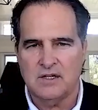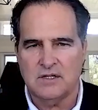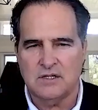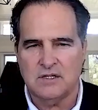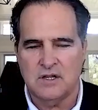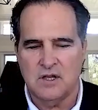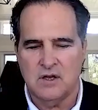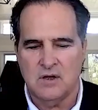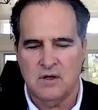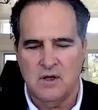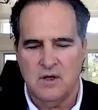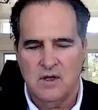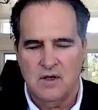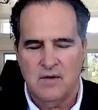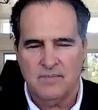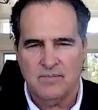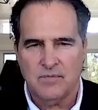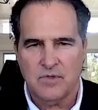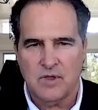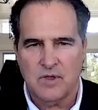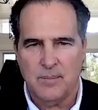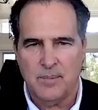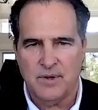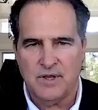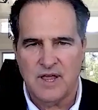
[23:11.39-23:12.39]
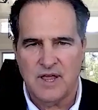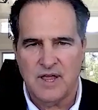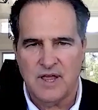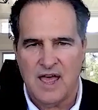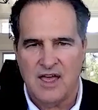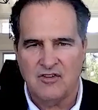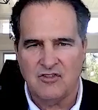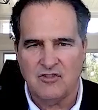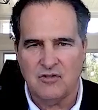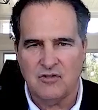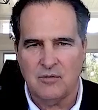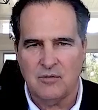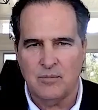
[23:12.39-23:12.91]
It has the the
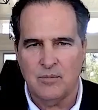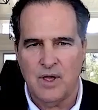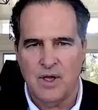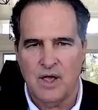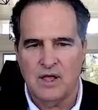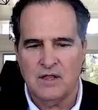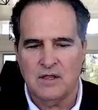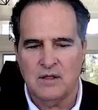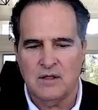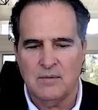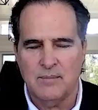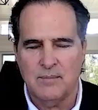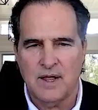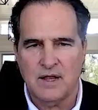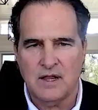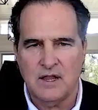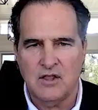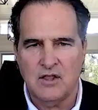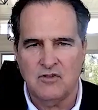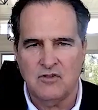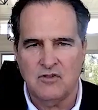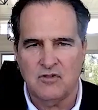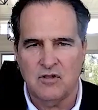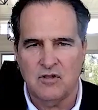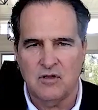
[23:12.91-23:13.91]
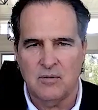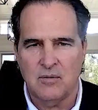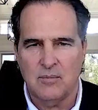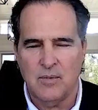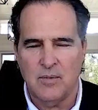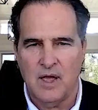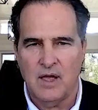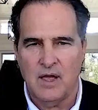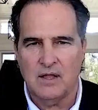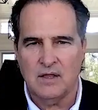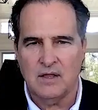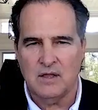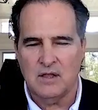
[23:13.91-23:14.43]
potassium and the magnesium
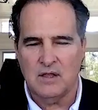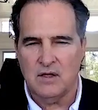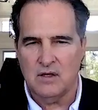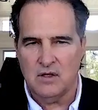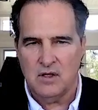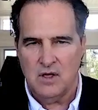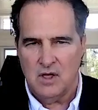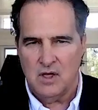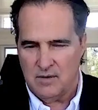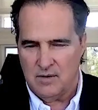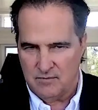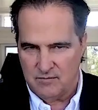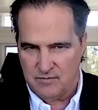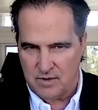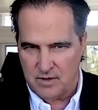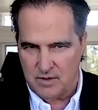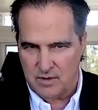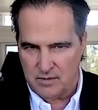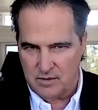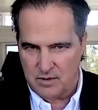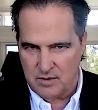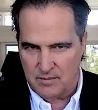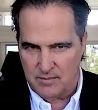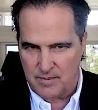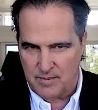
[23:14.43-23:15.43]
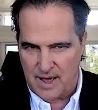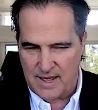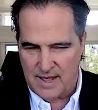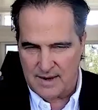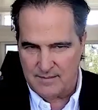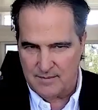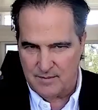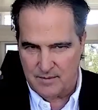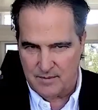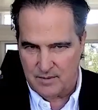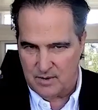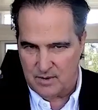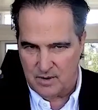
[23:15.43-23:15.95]
and the the the
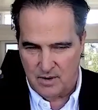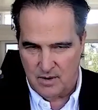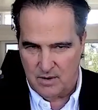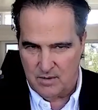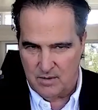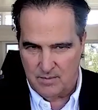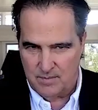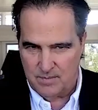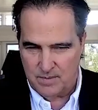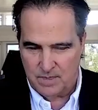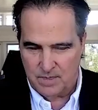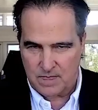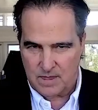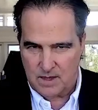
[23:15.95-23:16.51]
vitamin uh,